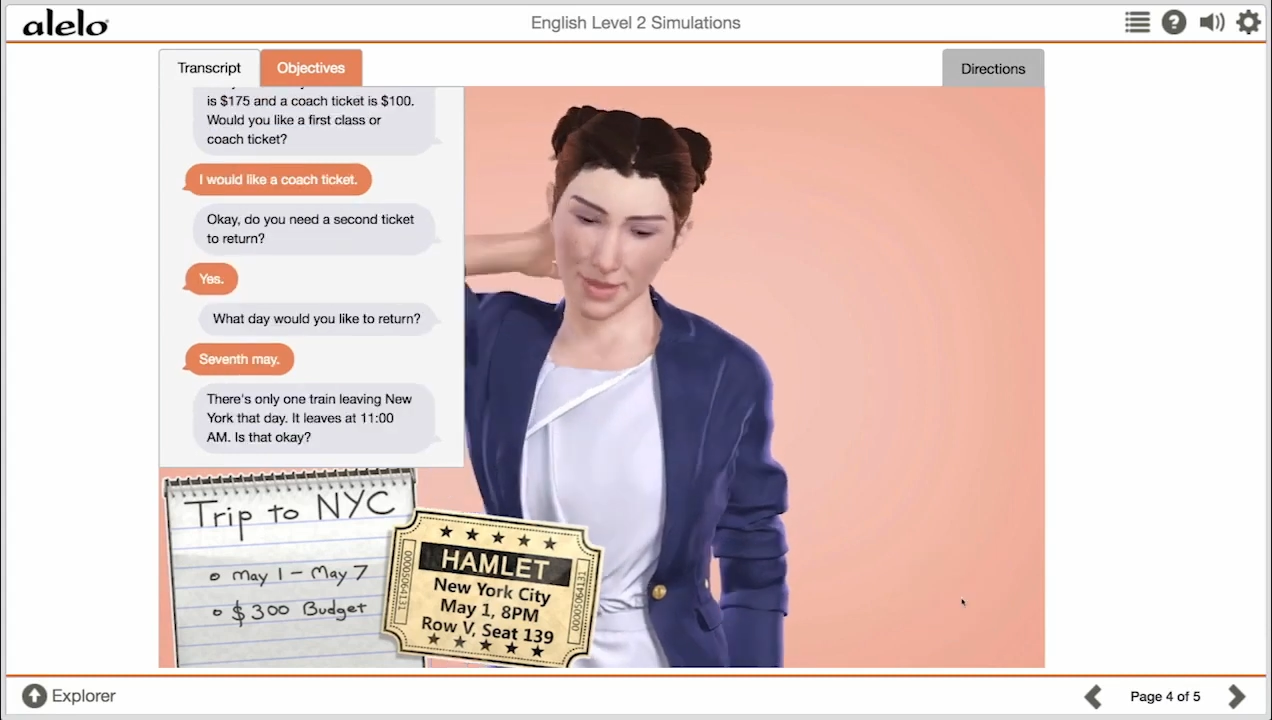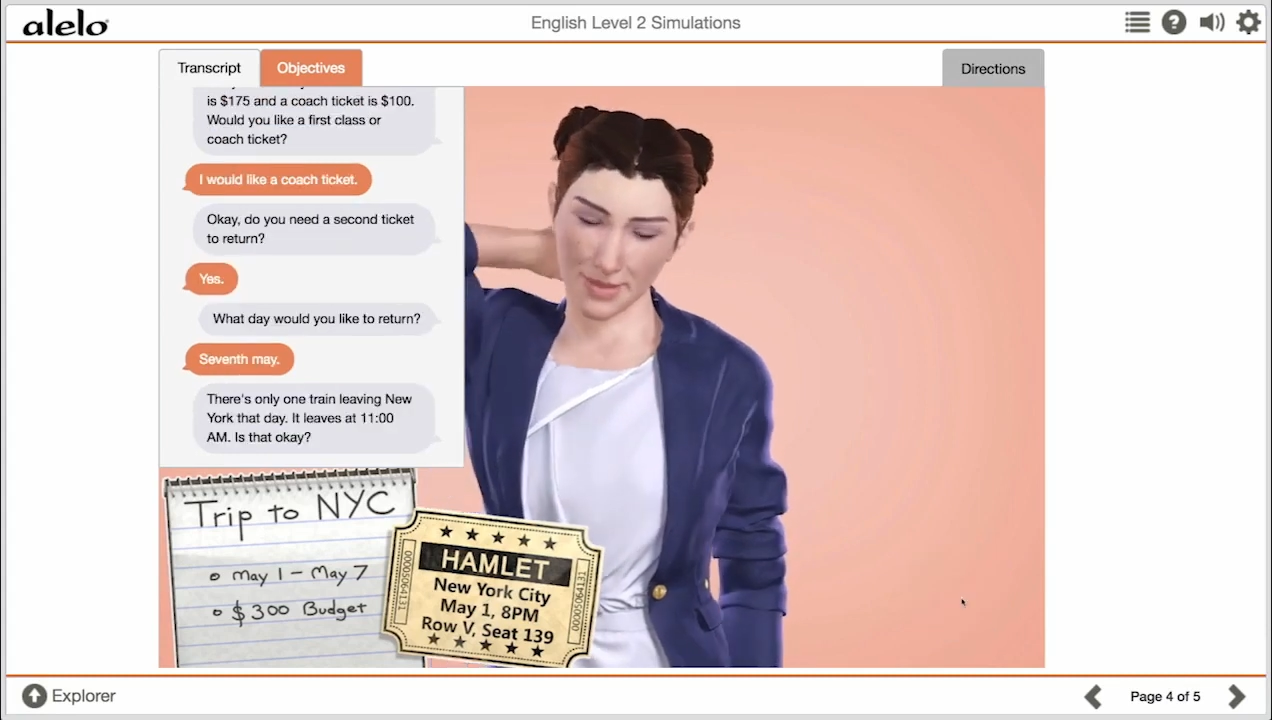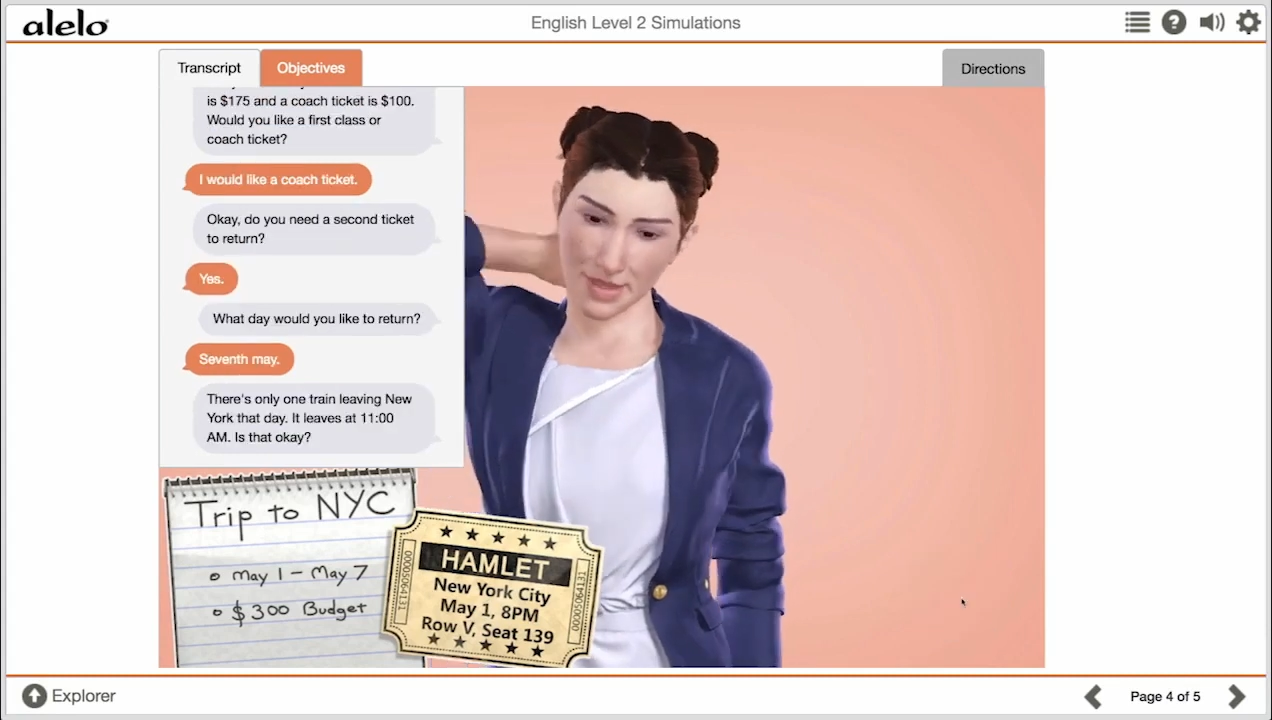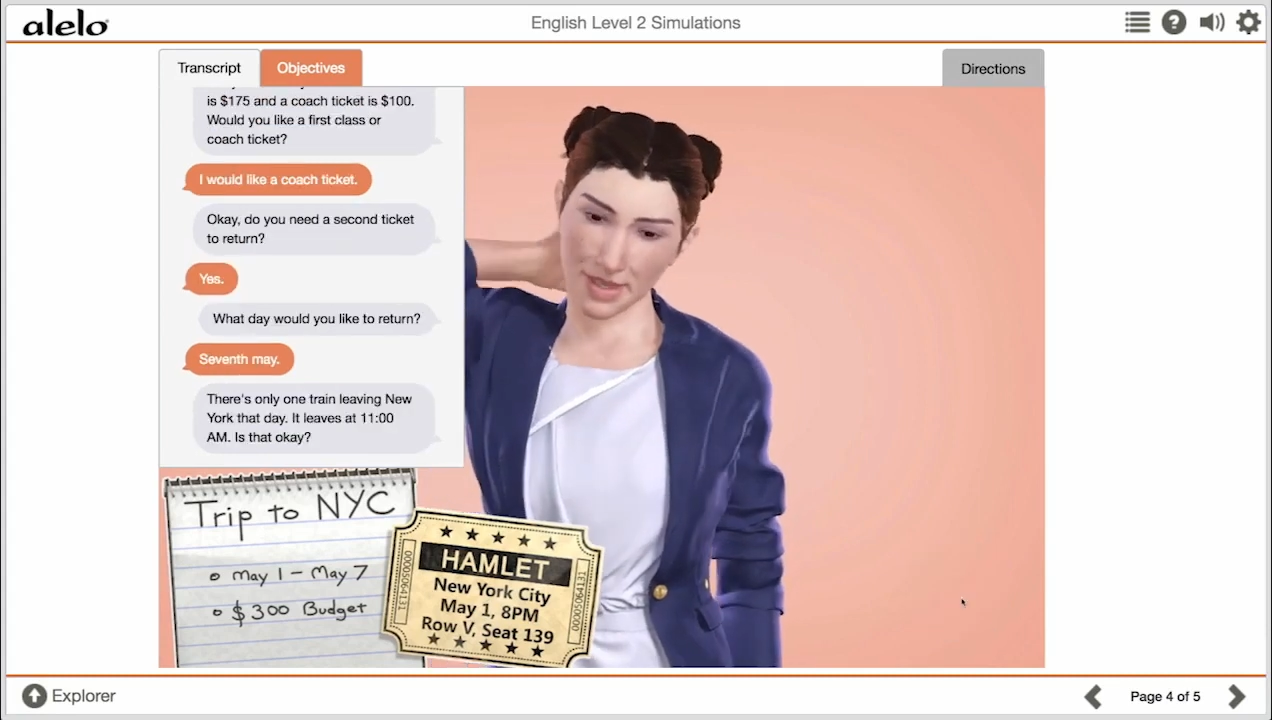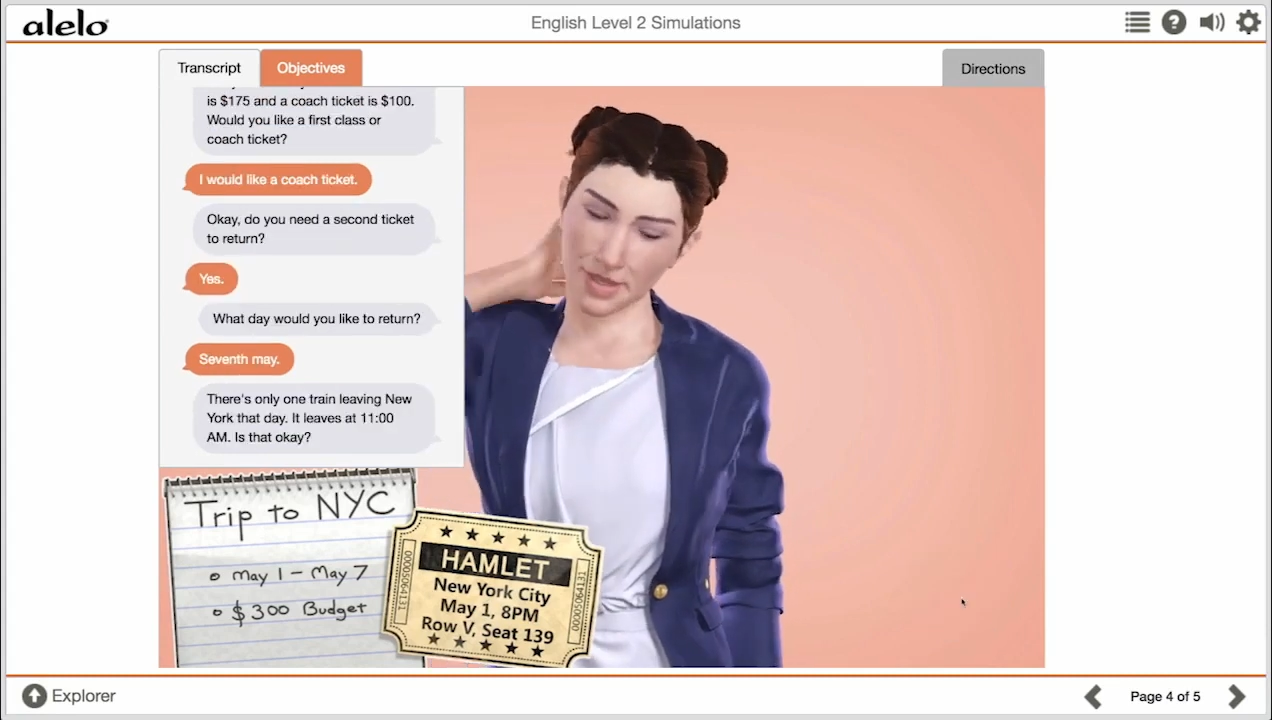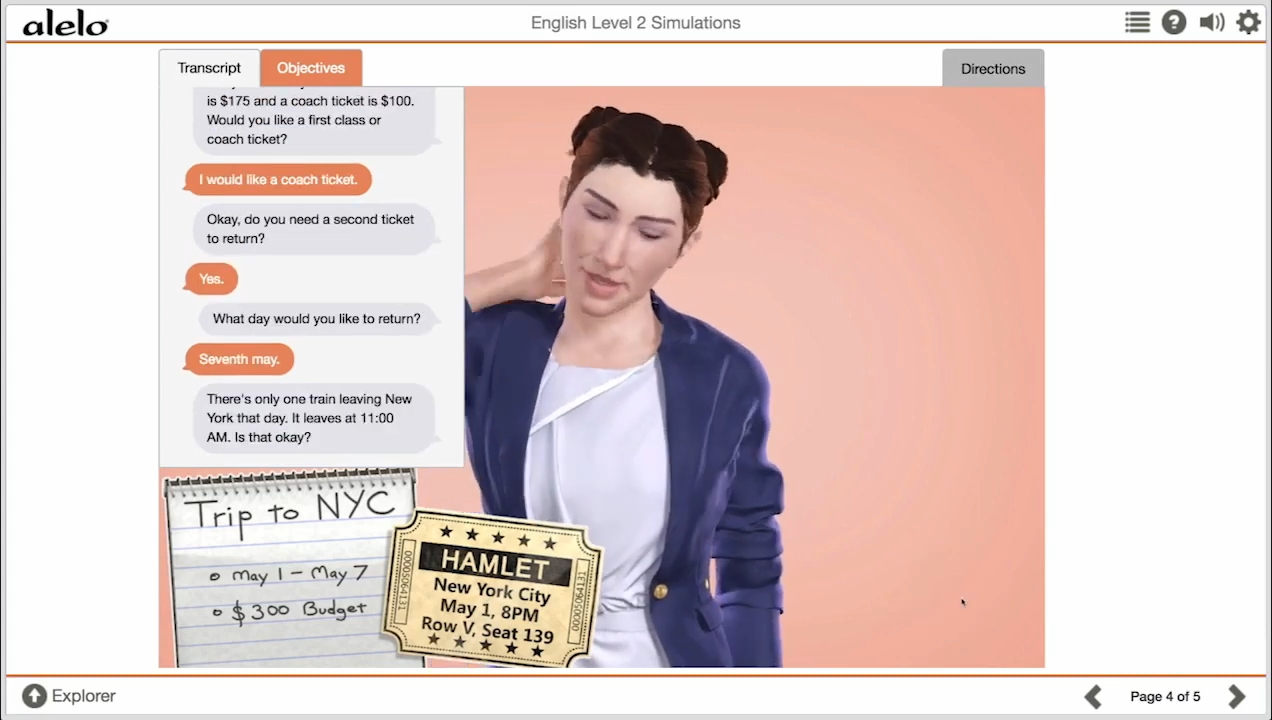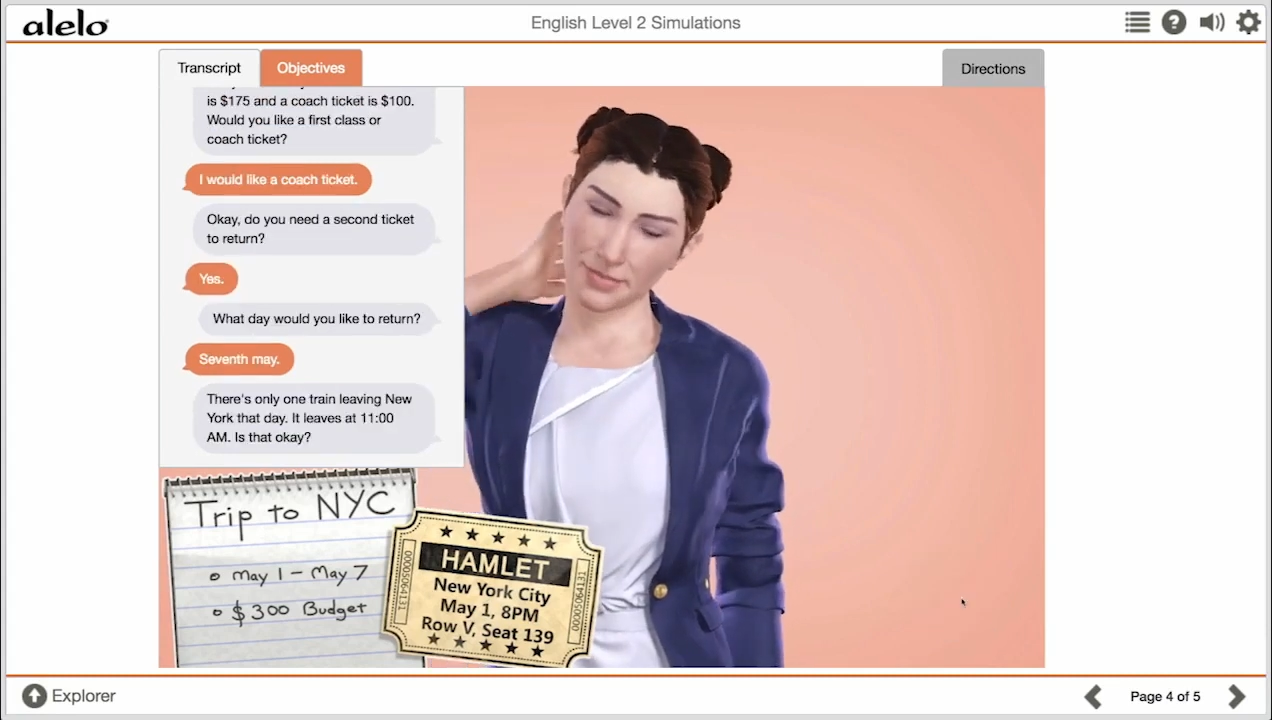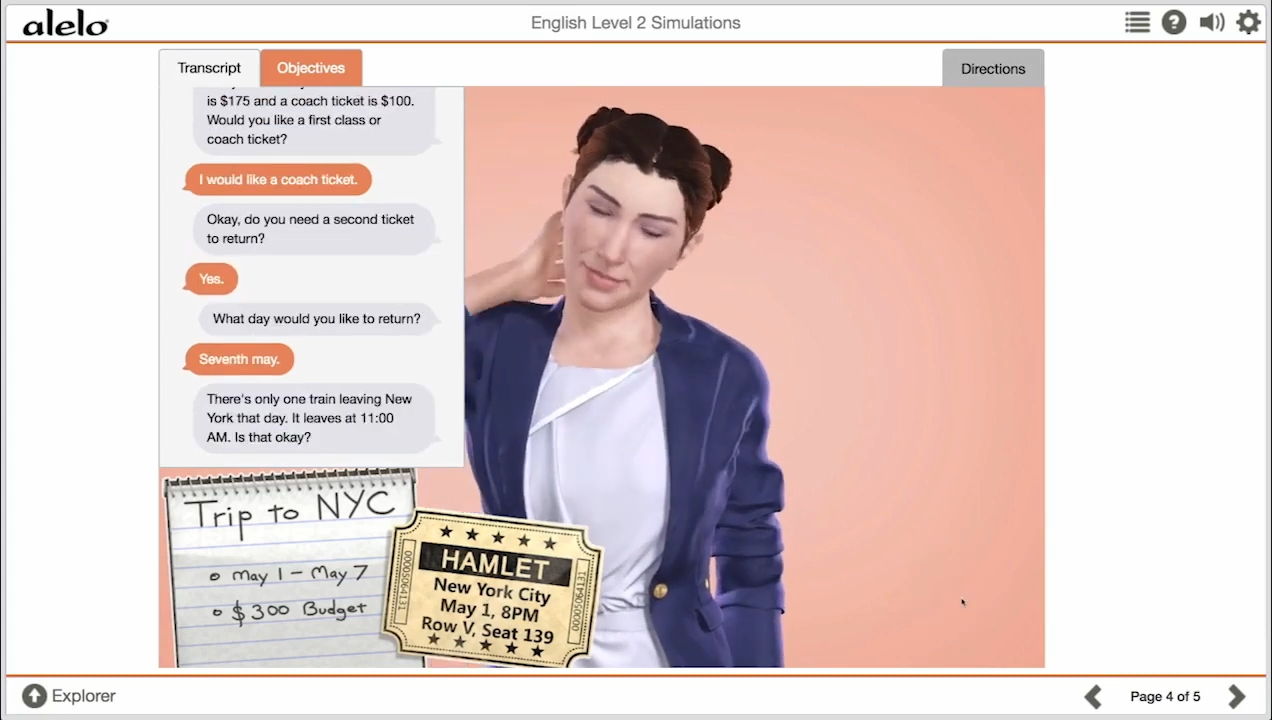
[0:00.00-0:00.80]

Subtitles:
leaving New York